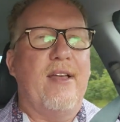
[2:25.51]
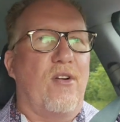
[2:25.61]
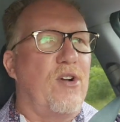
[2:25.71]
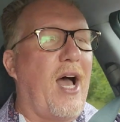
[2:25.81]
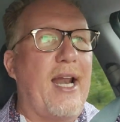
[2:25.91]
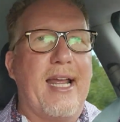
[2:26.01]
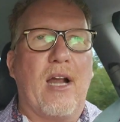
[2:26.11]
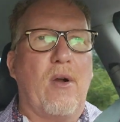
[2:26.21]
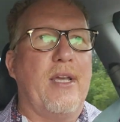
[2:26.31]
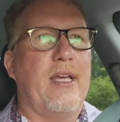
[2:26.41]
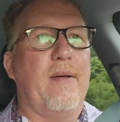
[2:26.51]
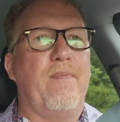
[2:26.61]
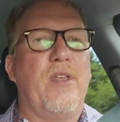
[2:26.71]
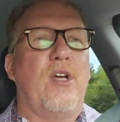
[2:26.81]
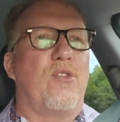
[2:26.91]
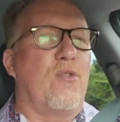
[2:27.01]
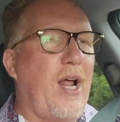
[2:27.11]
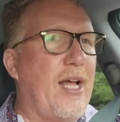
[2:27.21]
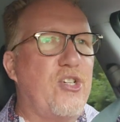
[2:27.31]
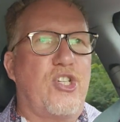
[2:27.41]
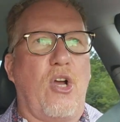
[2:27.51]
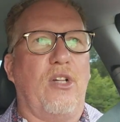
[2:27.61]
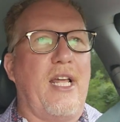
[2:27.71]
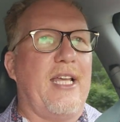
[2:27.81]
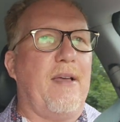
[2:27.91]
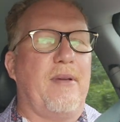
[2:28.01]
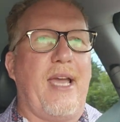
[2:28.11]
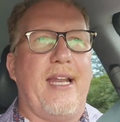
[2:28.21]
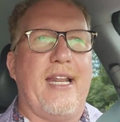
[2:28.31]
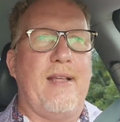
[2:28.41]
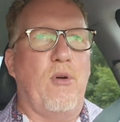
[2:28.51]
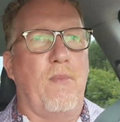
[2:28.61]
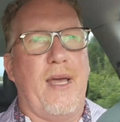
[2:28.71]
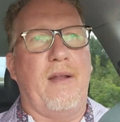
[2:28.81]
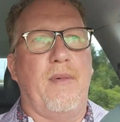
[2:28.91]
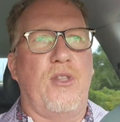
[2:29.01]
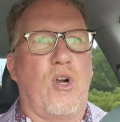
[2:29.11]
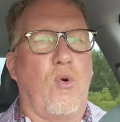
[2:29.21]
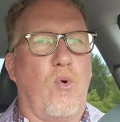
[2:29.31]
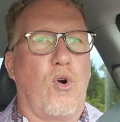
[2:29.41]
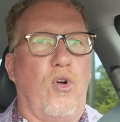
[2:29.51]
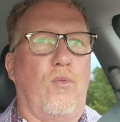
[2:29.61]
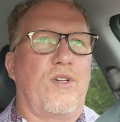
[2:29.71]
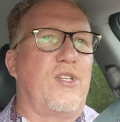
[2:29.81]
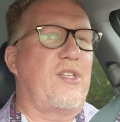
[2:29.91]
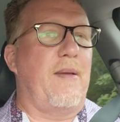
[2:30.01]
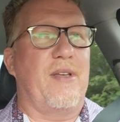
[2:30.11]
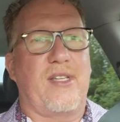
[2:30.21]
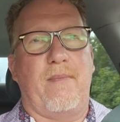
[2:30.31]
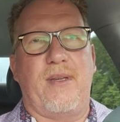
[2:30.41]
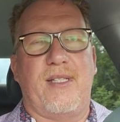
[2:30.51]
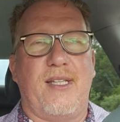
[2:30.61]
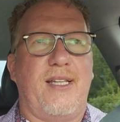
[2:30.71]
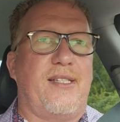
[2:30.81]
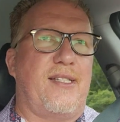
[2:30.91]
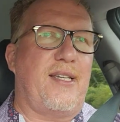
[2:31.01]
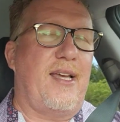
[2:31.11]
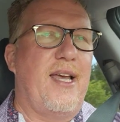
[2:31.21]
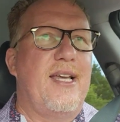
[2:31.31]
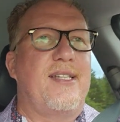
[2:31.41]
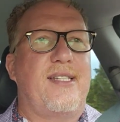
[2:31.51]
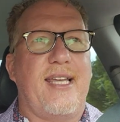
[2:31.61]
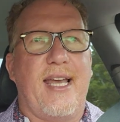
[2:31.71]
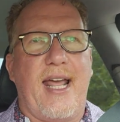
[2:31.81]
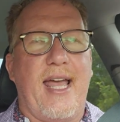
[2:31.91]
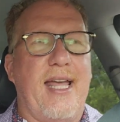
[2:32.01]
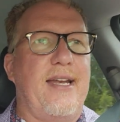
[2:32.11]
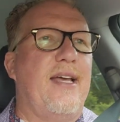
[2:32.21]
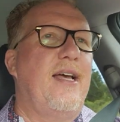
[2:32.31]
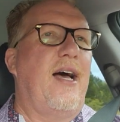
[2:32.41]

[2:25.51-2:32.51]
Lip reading: They're not airing him. They're not letting him gain any momentum in their world, which is MSNBC, CNN,